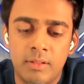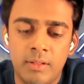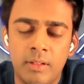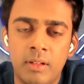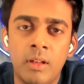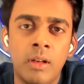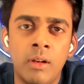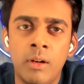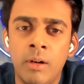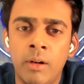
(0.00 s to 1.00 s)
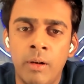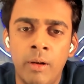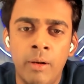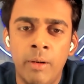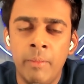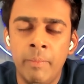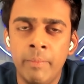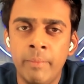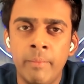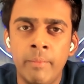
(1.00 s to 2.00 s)

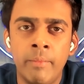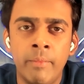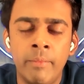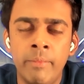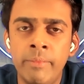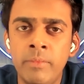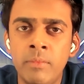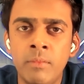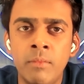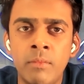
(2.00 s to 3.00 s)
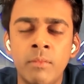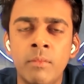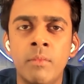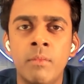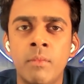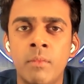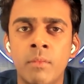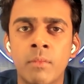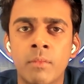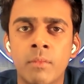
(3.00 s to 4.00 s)

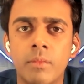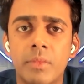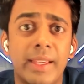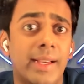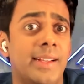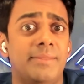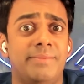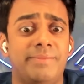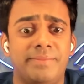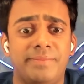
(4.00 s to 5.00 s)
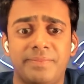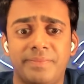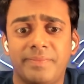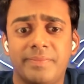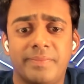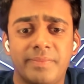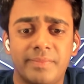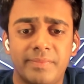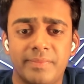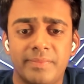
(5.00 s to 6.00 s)

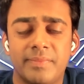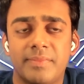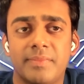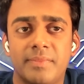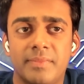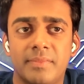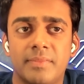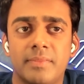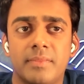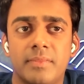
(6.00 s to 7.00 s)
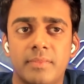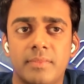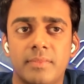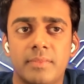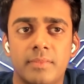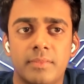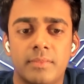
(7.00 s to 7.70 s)
No words are spoken by the person on screen.